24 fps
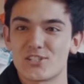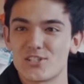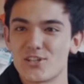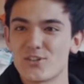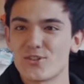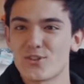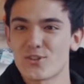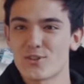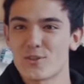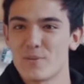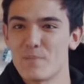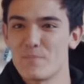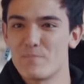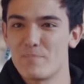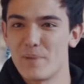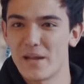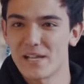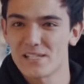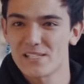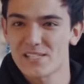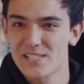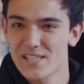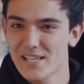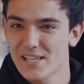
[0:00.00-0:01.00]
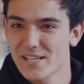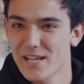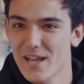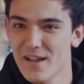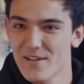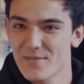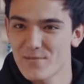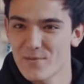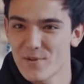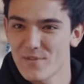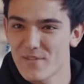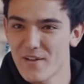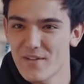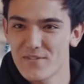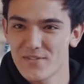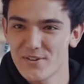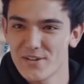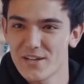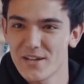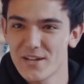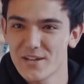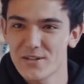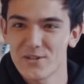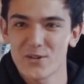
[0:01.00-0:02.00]
Either the best thing we've ever
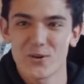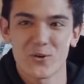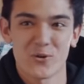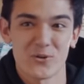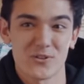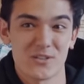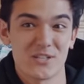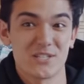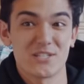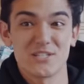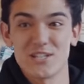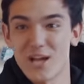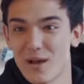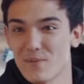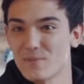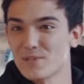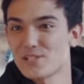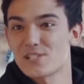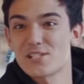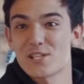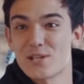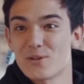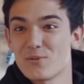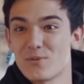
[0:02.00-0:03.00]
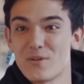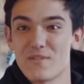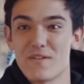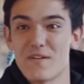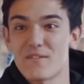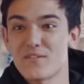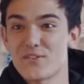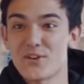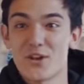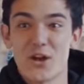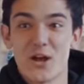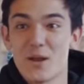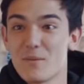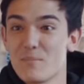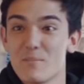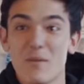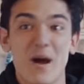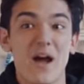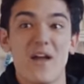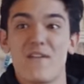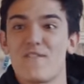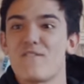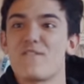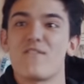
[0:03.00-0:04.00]
done or the dumbest thing we've ever done
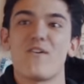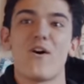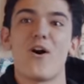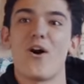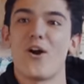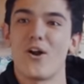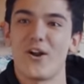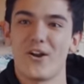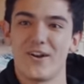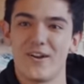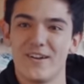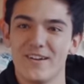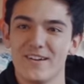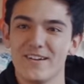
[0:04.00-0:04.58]
by far.